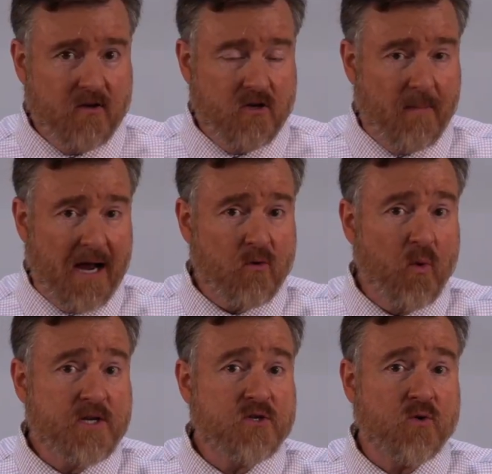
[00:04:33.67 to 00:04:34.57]
No matter
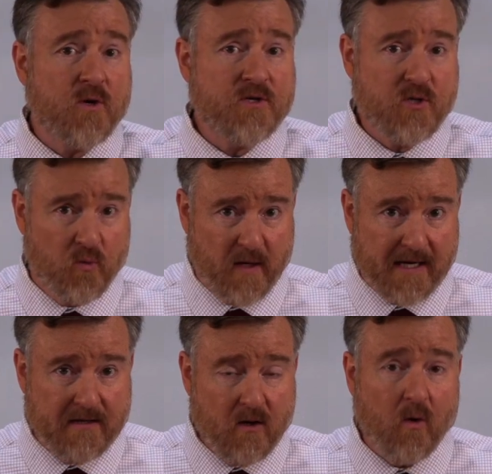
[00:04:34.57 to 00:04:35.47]
which source you
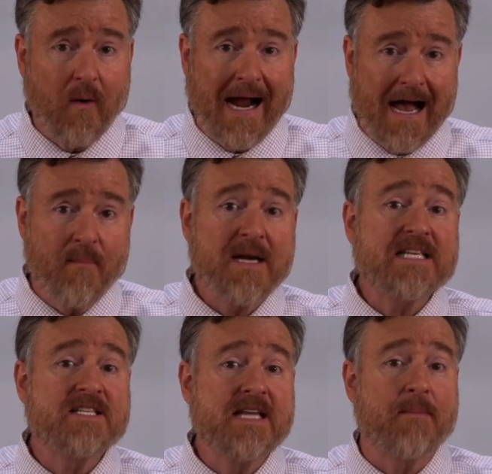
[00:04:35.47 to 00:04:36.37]
read or how many
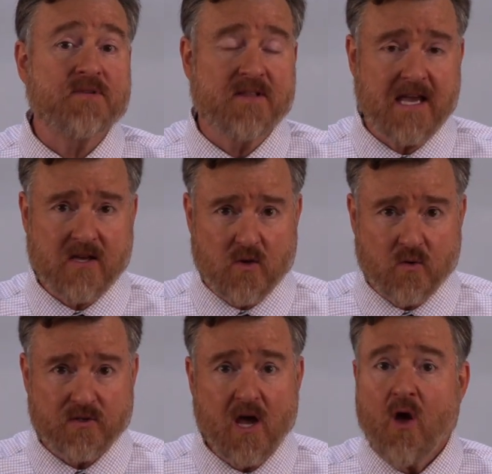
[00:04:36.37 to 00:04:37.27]
steps they
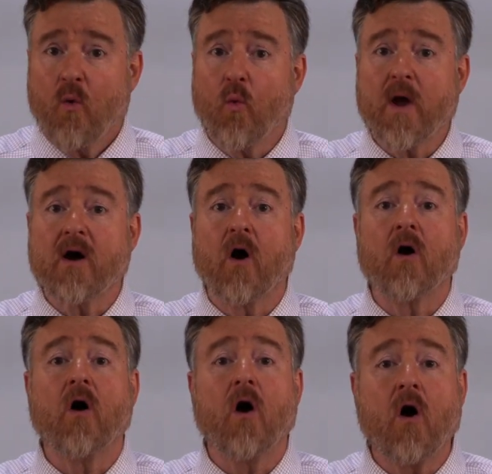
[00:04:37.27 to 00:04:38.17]
use, we
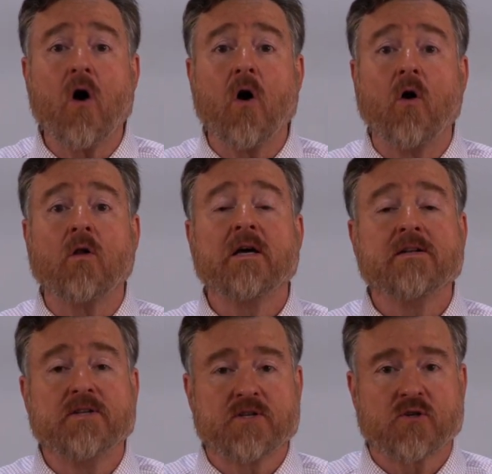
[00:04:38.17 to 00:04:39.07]
are all
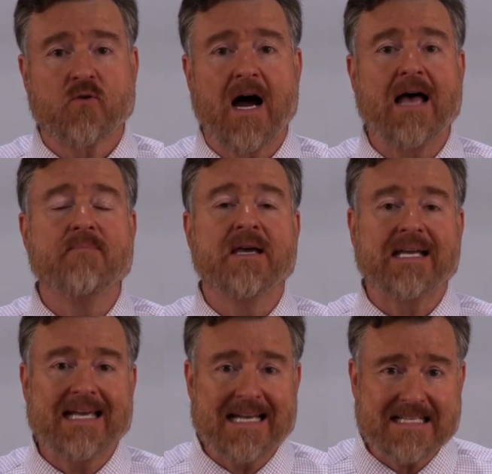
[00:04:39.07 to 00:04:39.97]

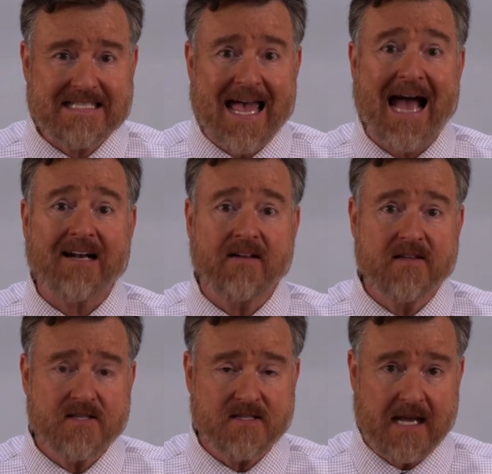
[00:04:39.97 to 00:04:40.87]
describing exactly
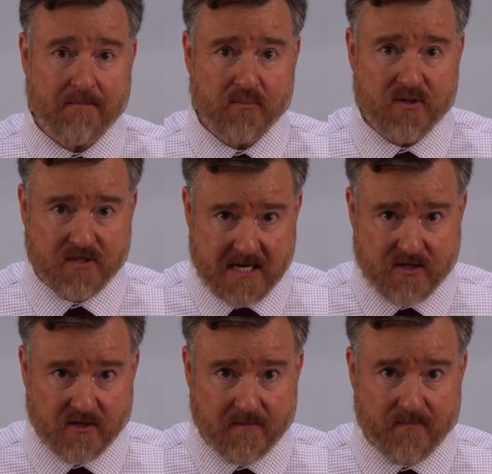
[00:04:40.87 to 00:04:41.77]
the same
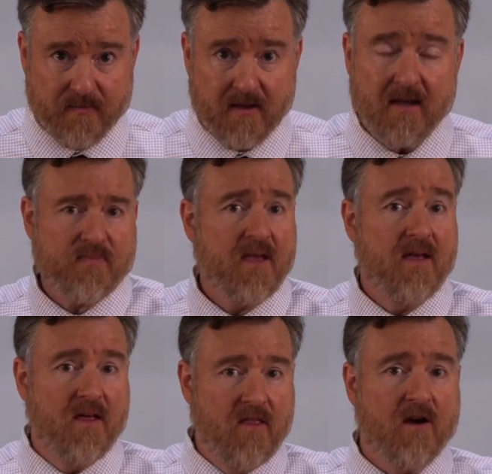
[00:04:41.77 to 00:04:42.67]
procedure.
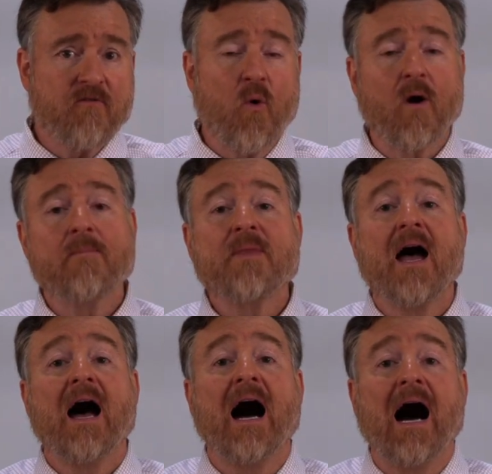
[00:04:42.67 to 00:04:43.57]
Therefore,
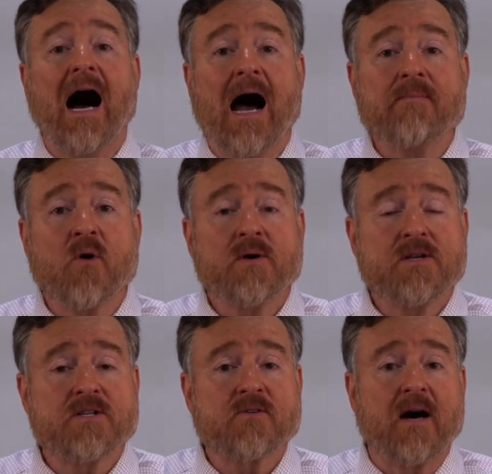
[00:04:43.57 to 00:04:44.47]
I'm going to
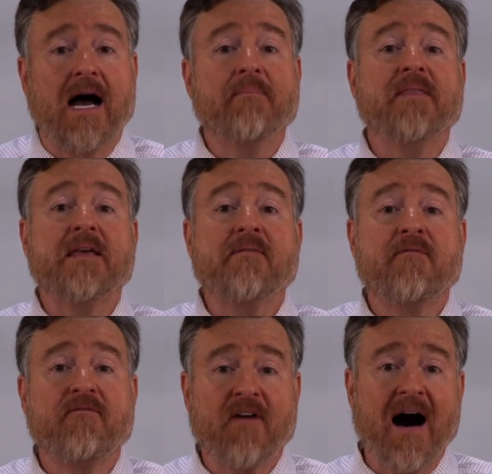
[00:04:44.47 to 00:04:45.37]
describe the
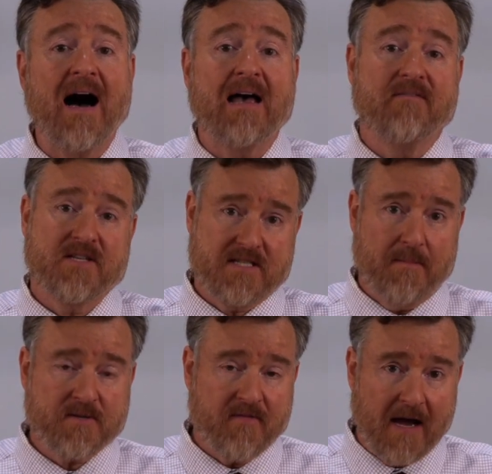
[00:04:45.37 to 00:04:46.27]
five
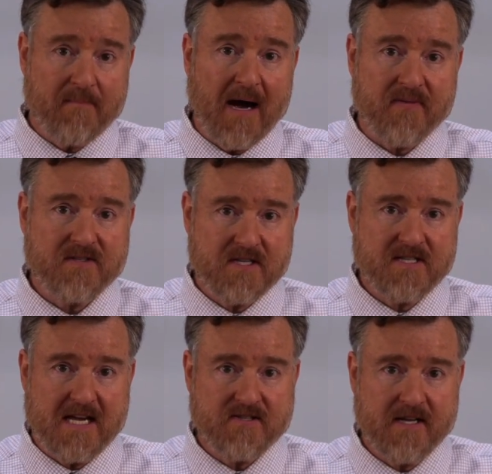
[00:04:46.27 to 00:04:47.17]
steps of hypothesis
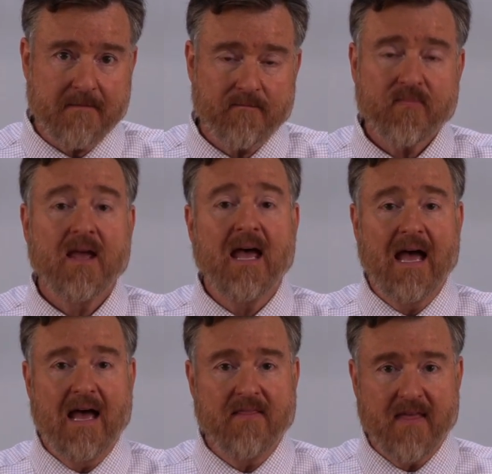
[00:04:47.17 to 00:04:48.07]
testing,
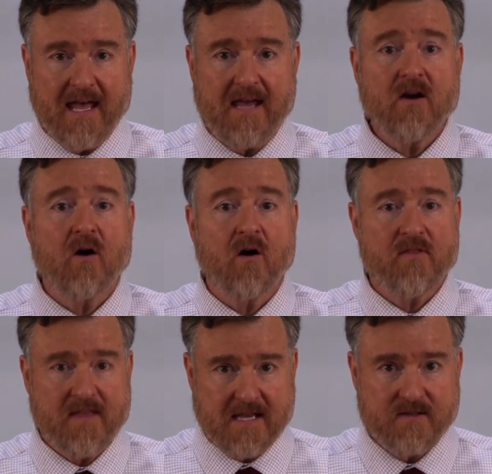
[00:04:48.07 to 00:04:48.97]
and they are
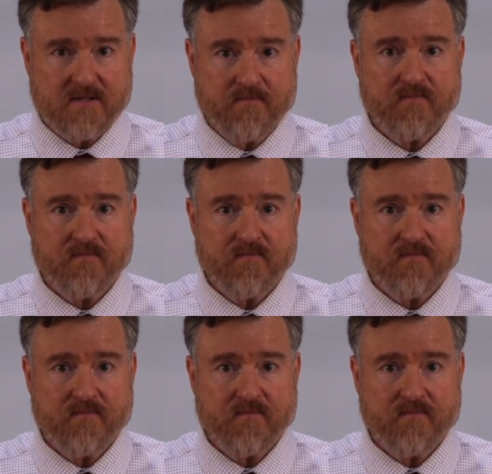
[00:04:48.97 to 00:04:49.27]
these.